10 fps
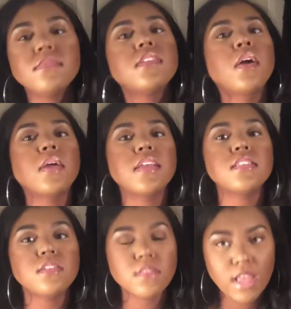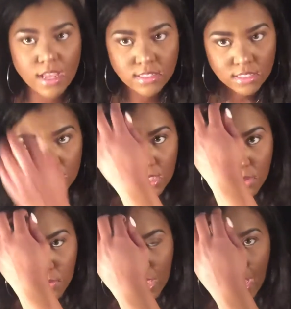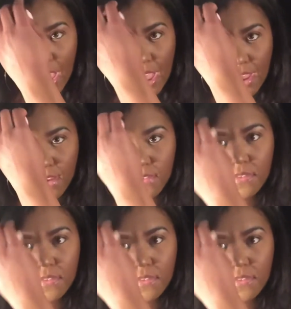Okay, so lastly we have